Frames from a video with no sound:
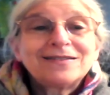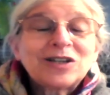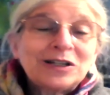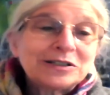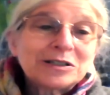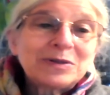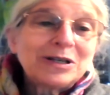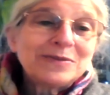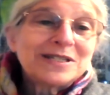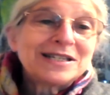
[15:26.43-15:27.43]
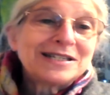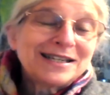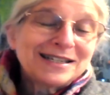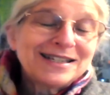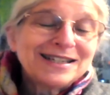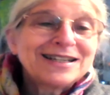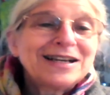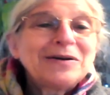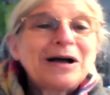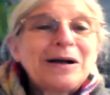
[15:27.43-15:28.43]
dollar diplomacy did,
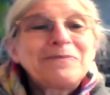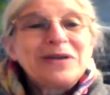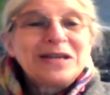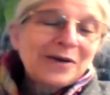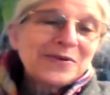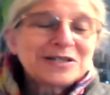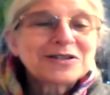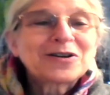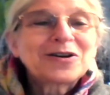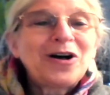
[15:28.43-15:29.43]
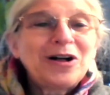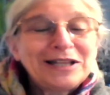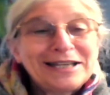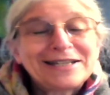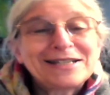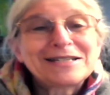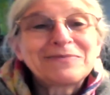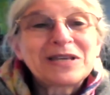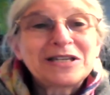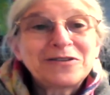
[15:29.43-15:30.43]
um, but now we just call it
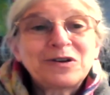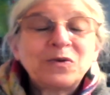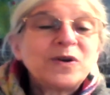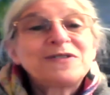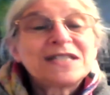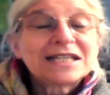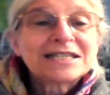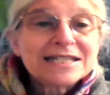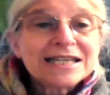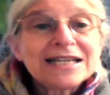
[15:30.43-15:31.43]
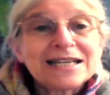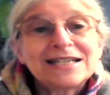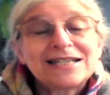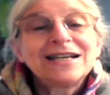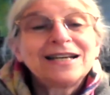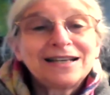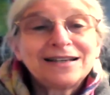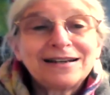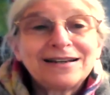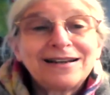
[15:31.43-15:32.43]
something different. We've succeeded
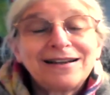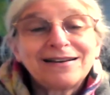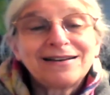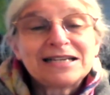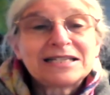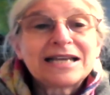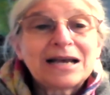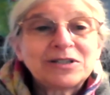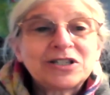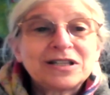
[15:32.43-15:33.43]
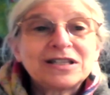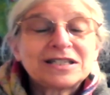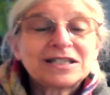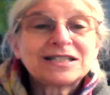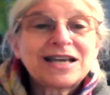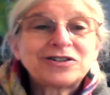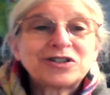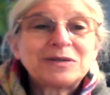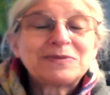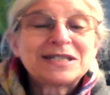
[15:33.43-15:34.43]
in, in establishing these
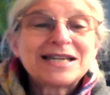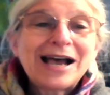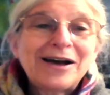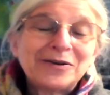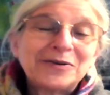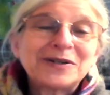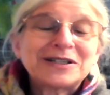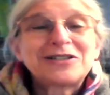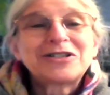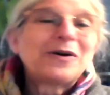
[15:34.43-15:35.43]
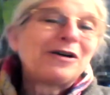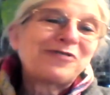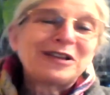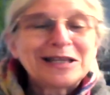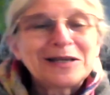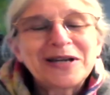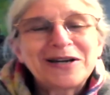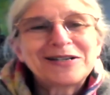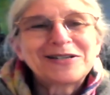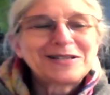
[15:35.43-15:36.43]
dictatorships. Now we're going to show how friendly we
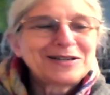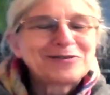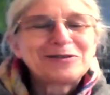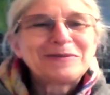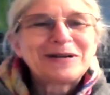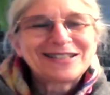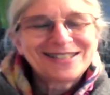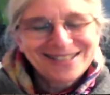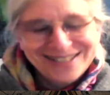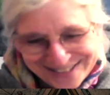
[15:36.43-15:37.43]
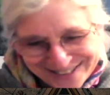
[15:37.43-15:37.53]
are to Central America.